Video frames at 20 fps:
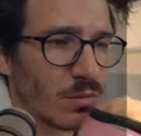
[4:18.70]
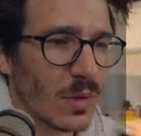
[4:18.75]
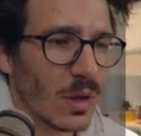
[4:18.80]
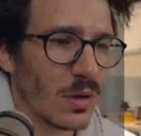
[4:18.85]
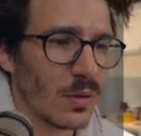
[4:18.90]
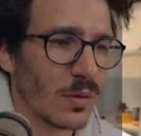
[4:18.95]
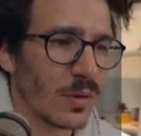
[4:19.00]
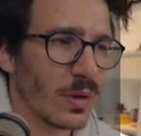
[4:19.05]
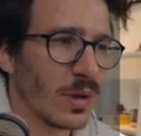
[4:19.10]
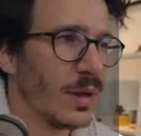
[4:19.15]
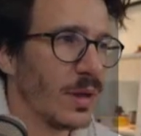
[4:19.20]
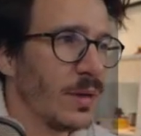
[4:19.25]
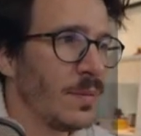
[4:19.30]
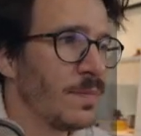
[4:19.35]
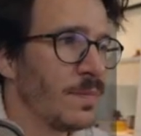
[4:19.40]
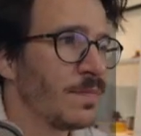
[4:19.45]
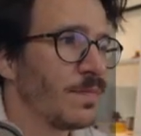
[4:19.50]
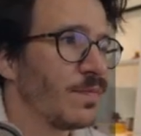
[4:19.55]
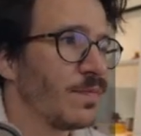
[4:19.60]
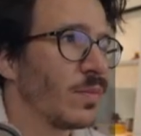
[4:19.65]
Okay.
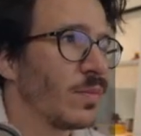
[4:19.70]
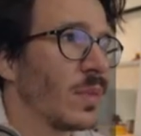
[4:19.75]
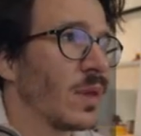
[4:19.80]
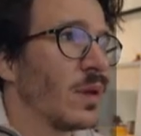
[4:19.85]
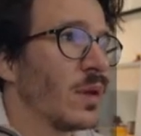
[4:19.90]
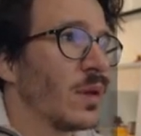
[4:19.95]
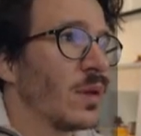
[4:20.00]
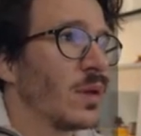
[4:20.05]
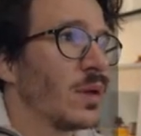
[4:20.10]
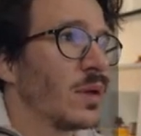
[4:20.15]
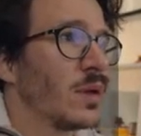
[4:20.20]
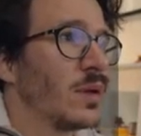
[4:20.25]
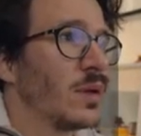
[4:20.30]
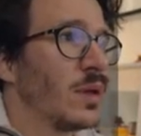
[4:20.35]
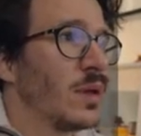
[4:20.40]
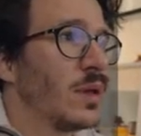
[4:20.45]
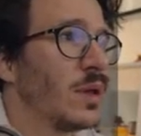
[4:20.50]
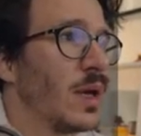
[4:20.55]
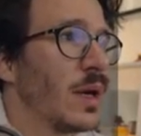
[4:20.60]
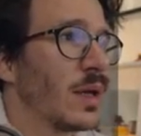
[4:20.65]

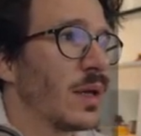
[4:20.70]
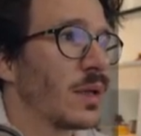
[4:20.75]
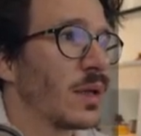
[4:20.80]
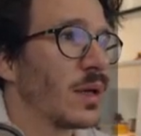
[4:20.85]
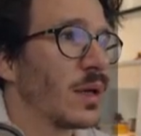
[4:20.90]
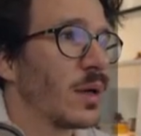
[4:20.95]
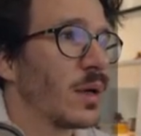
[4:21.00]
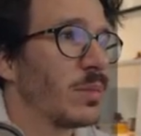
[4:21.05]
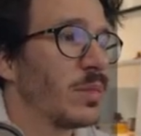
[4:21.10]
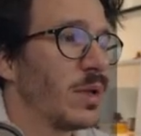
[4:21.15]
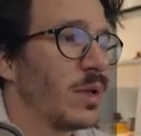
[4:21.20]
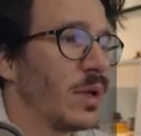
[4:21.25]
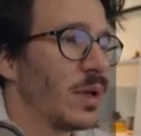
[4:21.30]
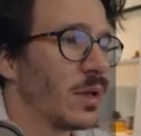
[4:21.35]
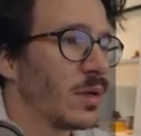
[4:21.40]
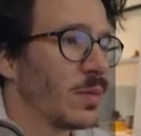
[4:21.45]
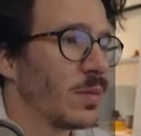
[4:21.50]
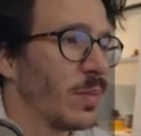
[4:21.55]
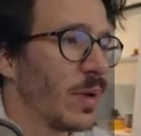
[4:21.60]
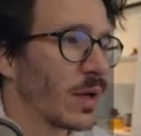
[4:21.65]
Did that
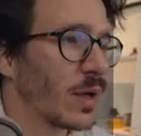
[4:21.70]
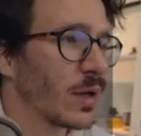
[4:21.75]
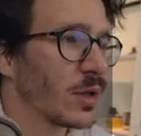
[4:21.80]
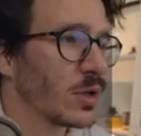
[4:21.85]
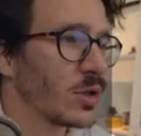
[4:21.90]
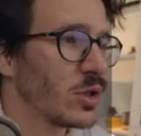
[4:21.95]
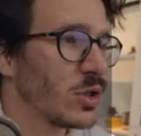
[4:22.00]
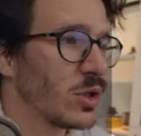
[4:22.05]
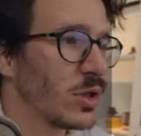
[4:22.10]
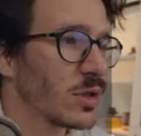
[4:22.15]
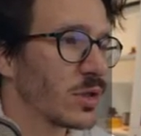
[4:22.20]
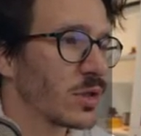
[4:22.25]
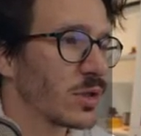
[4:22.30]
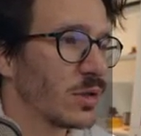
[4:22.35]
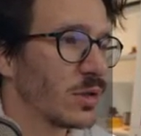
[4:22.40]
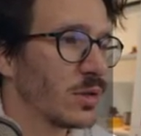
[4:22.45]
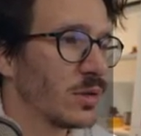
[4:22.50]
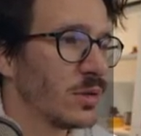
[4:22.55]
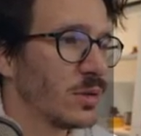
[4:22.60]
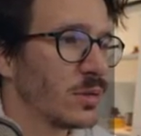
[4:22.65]
update package
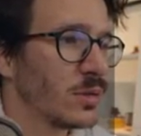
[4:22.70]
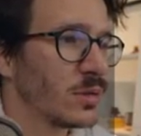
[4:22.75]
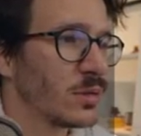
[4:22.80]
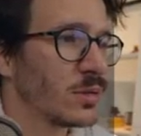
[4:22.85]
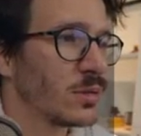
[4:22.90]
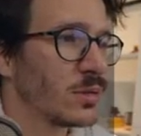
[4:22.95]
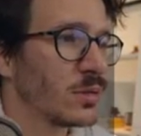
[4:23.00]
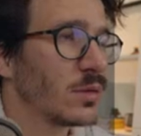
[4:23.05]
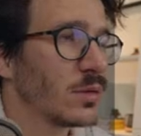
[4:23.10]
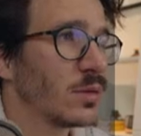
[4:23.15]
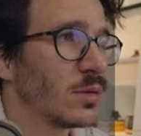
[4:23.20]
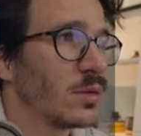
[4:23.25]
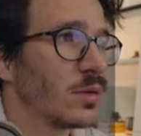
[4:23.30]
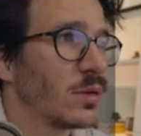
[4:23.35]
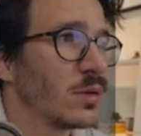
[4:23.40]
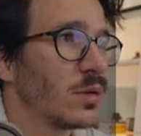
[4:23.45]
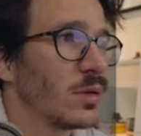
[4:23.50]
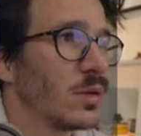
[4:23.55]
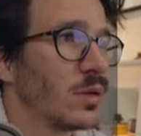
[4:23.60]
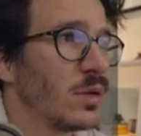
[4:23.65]
JSON?
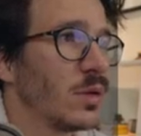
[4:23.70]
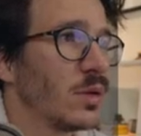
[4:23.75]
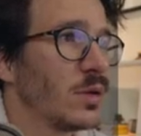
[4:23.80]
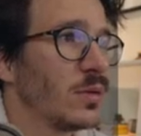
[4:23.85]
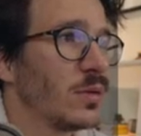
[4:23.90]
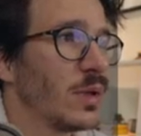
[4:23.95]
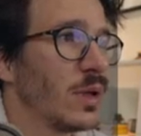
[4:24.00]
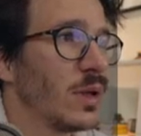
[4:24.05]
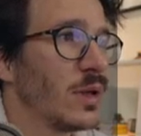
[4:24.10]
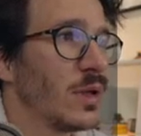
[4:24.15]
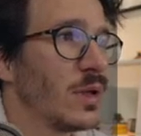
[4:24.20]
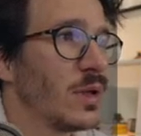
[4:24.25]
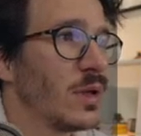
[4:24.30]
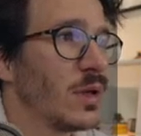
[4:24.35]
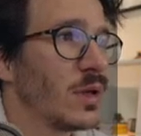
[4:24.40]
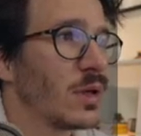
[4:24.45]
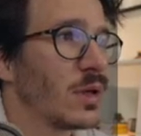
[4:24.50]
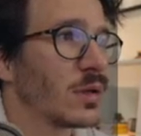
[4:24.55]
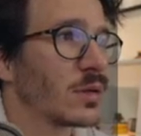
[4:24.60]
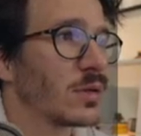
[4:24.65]
No, it did
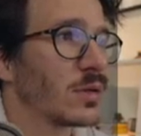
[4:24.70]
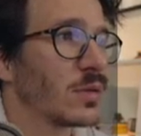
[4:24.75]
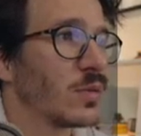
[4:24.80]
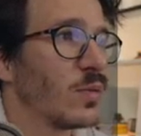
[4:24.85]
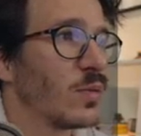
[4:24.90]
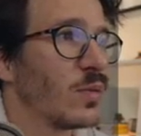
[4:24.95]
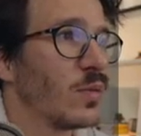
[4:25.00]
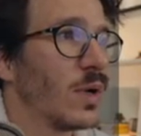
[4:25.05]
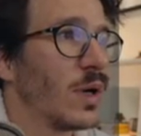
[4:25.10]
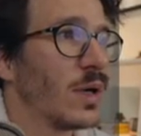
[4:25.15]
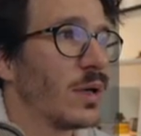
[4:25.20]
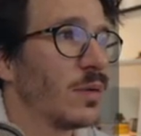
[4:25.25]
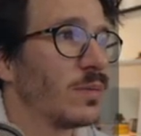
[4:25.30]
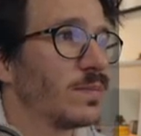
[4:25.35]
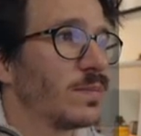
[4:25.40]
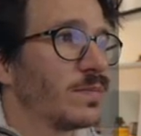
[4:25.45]
not. Why?